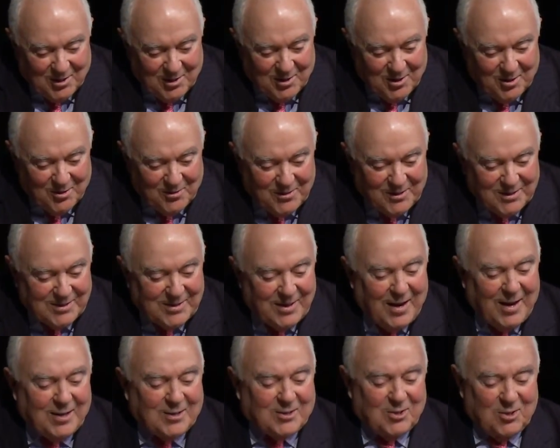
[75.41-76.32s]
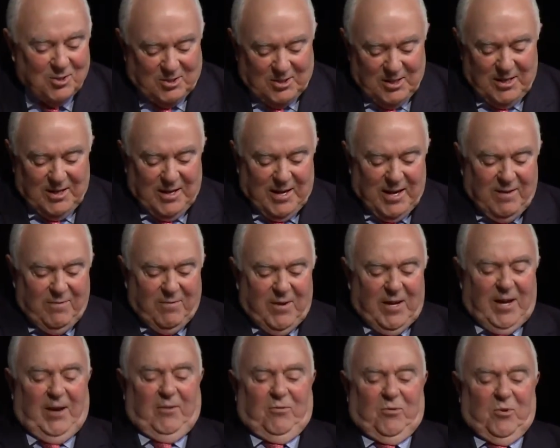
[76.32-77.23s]
The doctors,
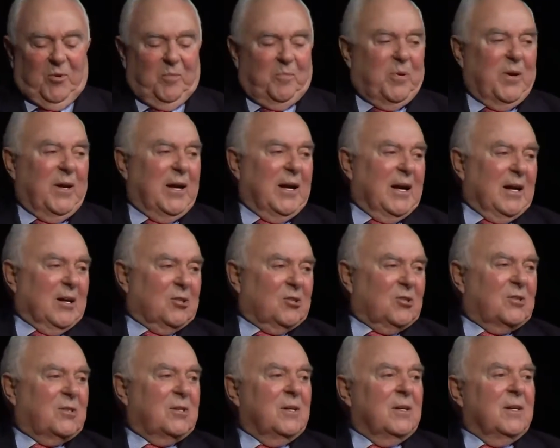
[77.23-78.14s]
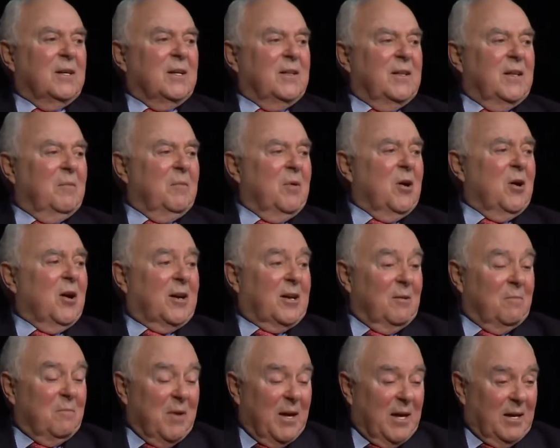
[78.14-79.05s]
even after it passed, the
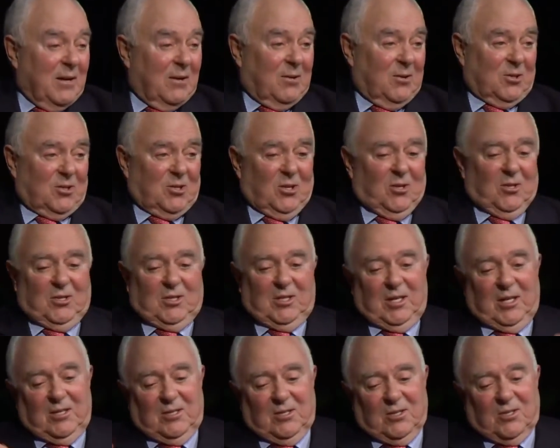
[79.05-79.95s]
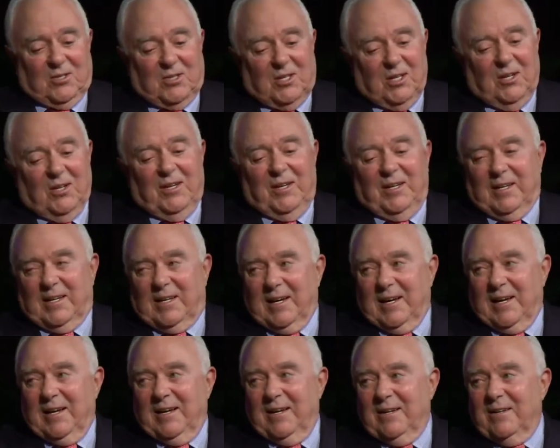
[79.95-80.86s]
American Medical Association still
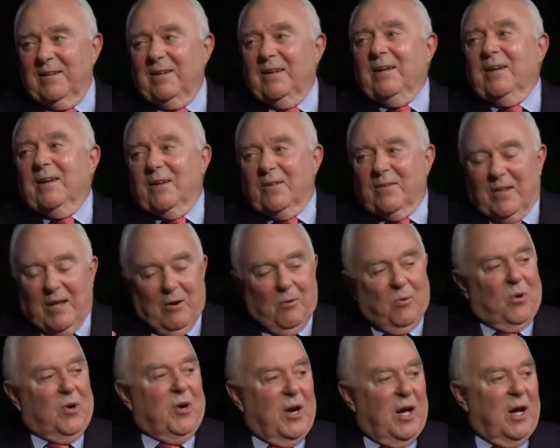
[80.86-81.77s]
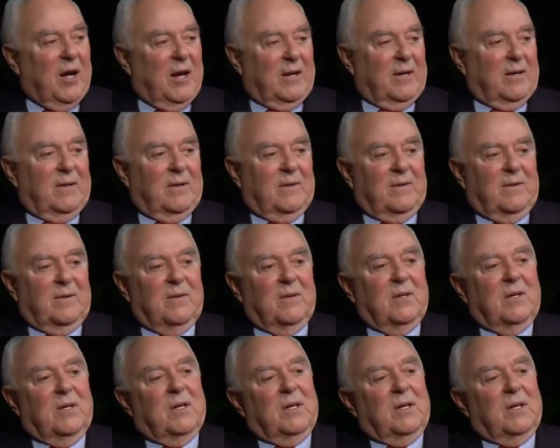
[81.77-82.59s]
indicated they were not,